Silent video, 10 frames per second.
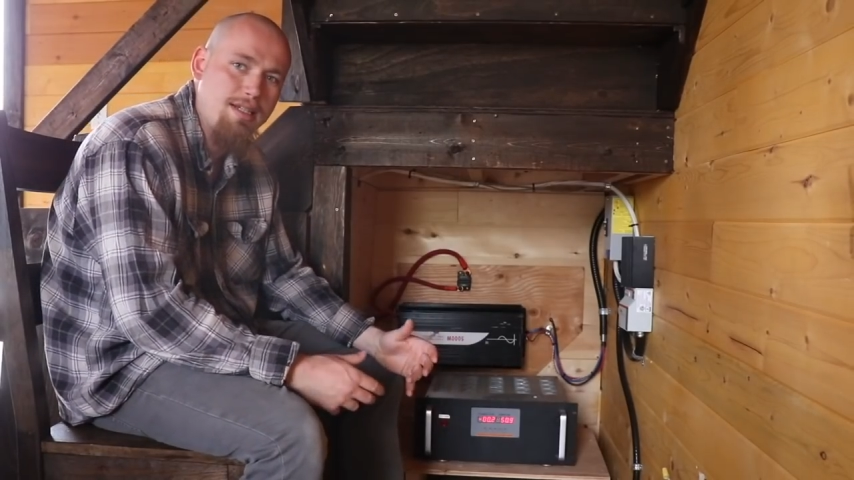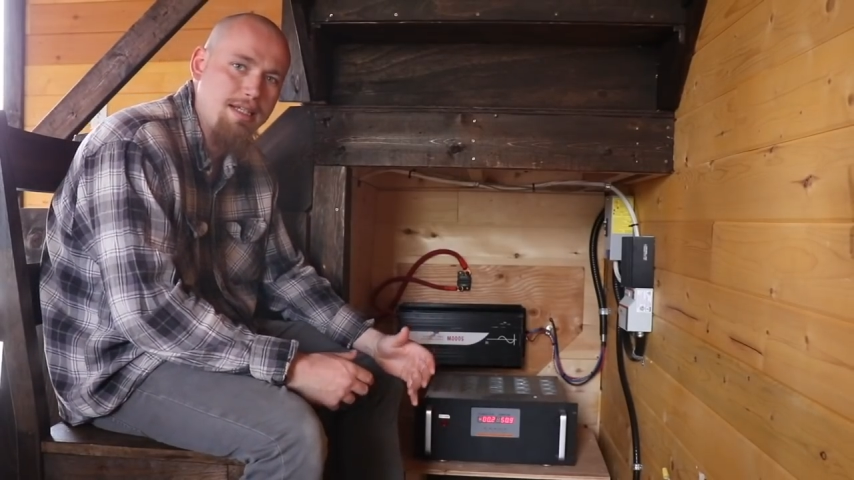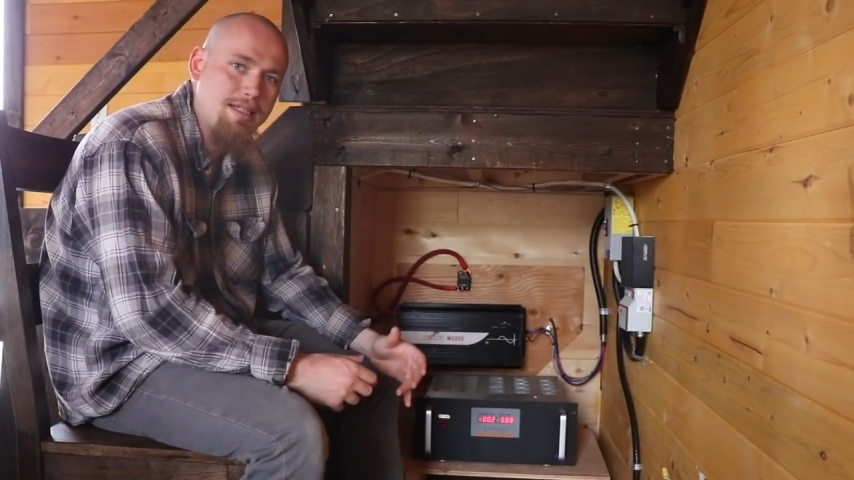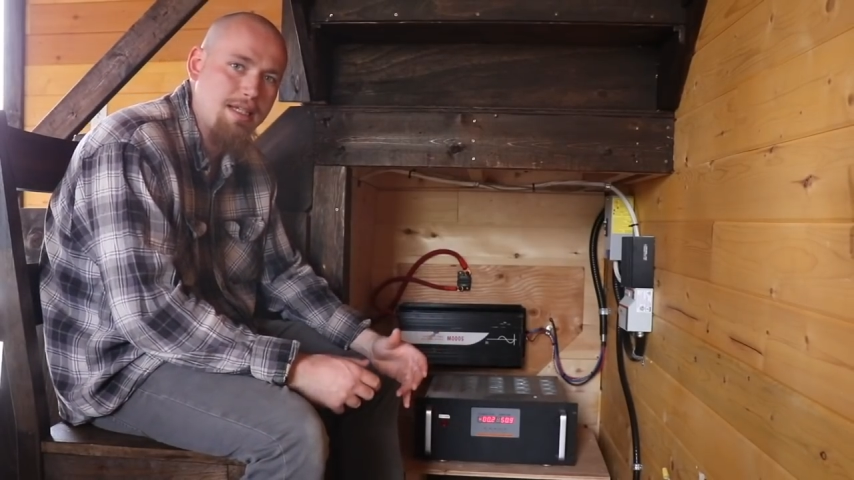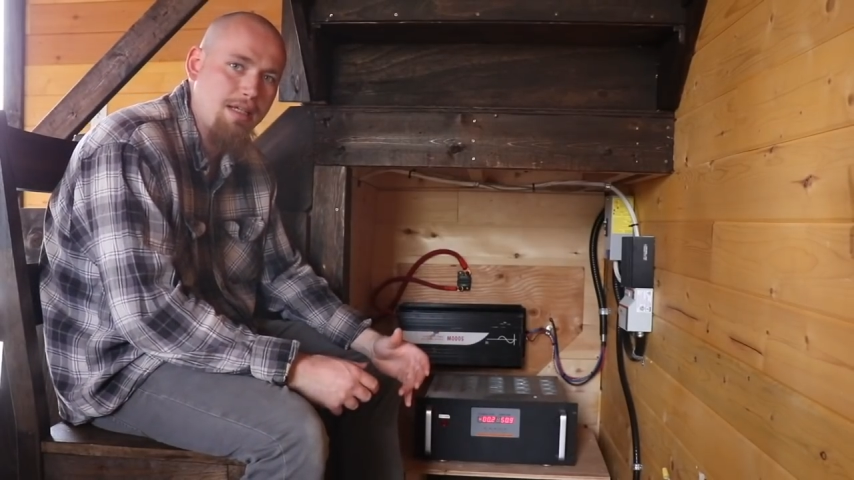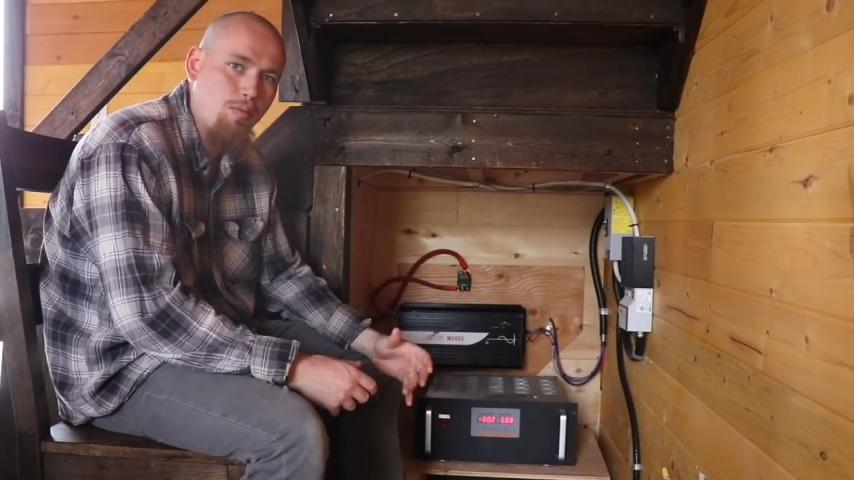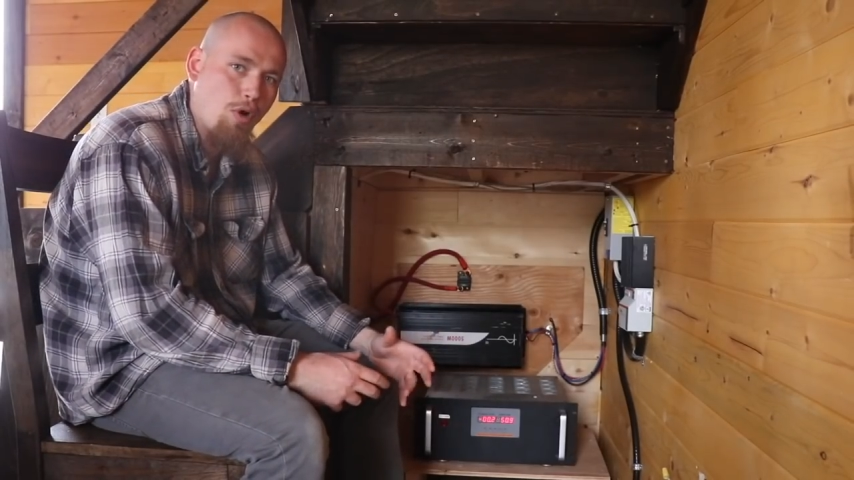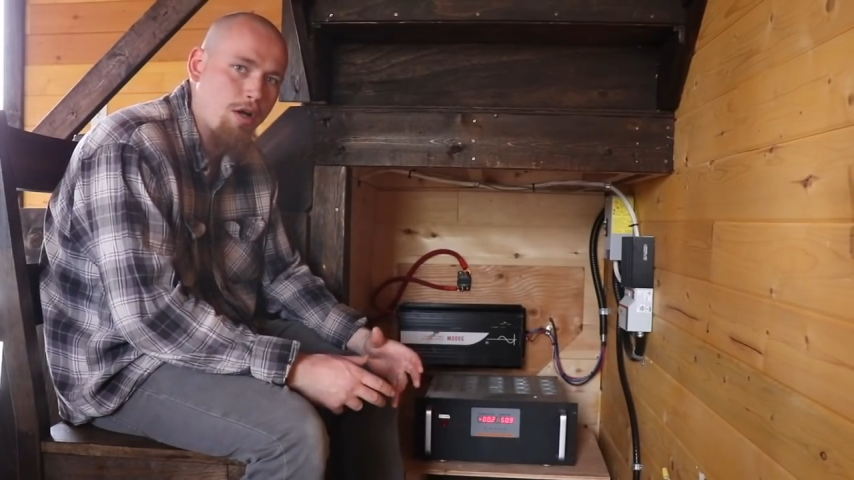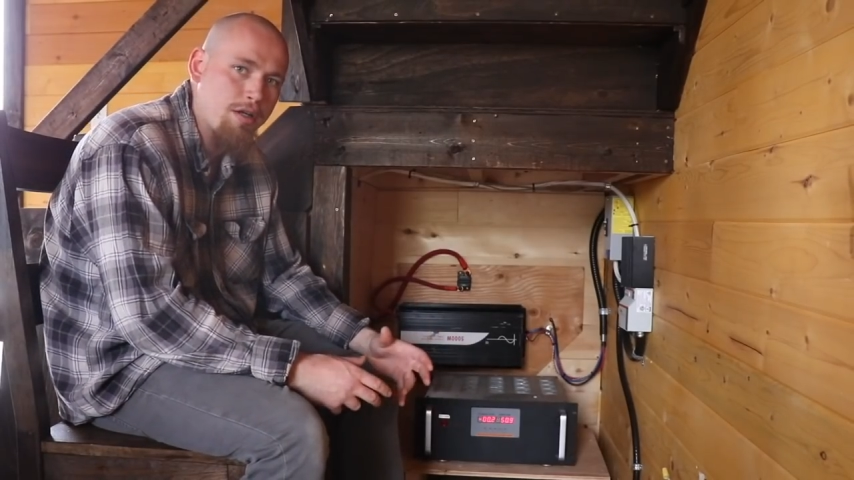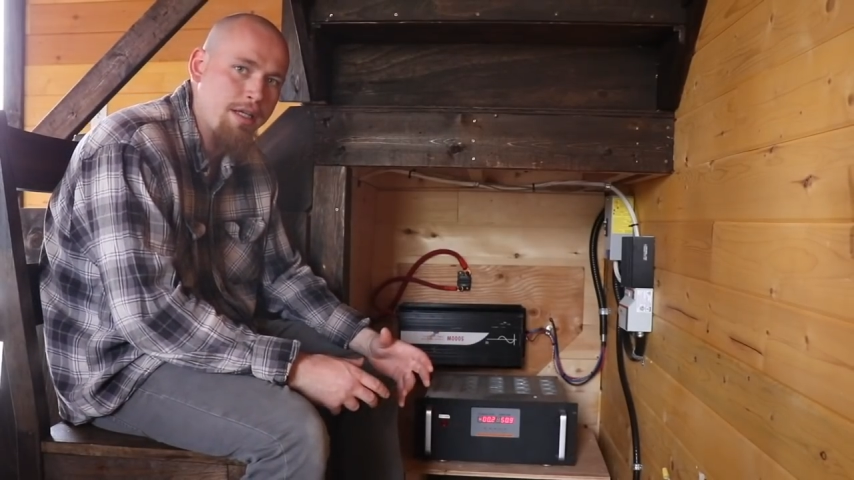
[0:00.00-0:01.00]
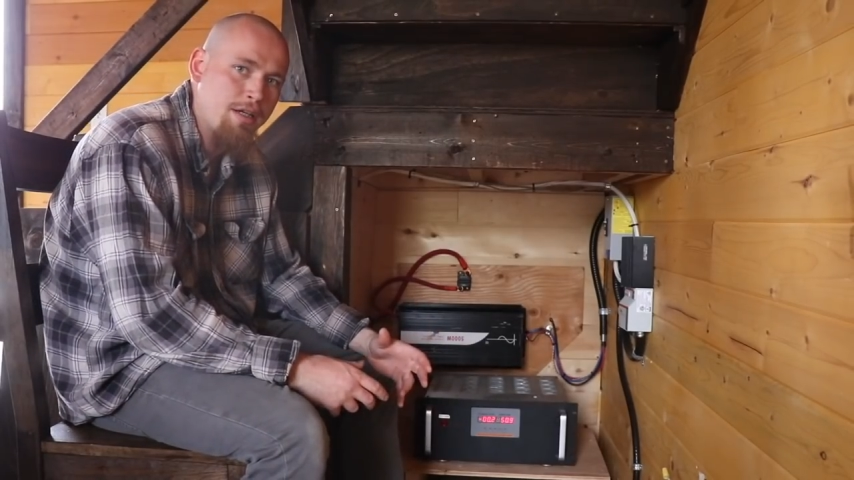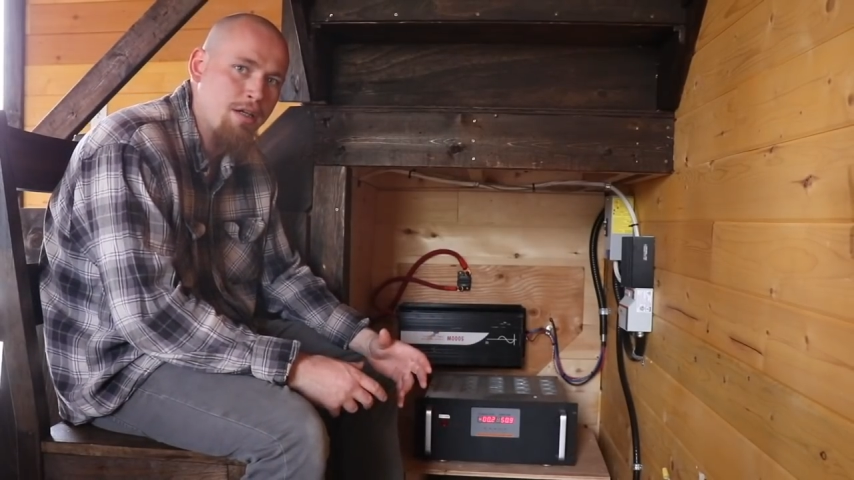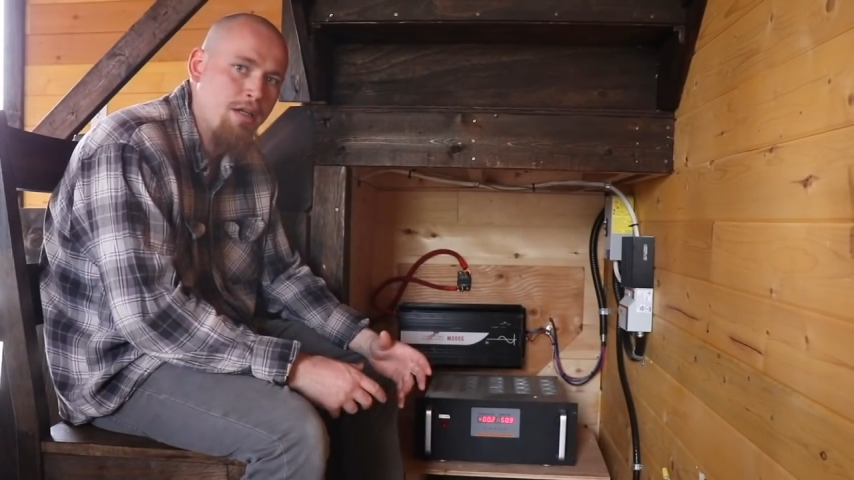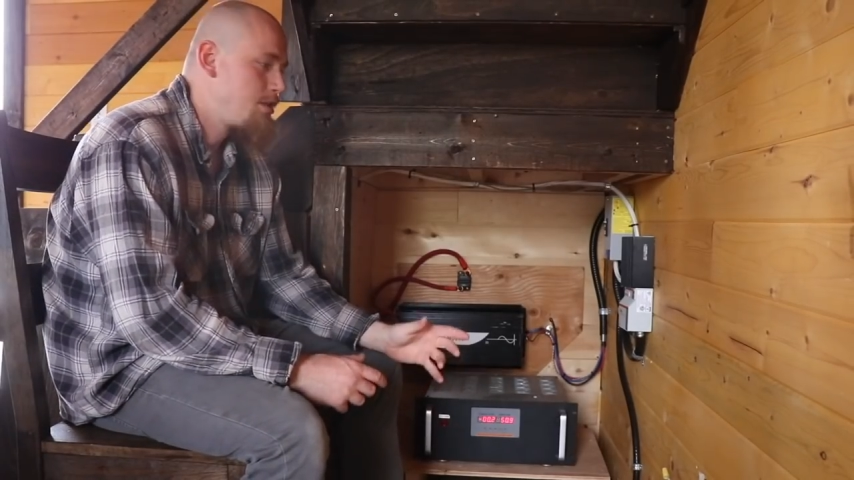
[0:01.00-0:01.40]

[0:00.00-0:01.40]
DC water heater